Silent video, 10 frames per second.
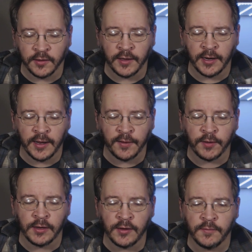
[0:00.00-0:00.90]
And then I
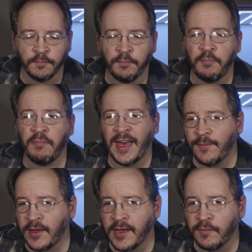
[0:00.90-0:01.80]
have a
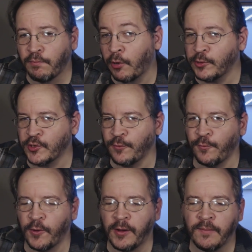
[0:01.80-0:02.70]
Batman poster
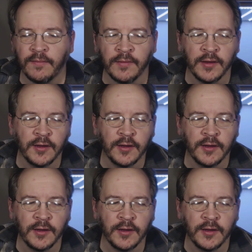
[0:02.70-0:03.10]
frame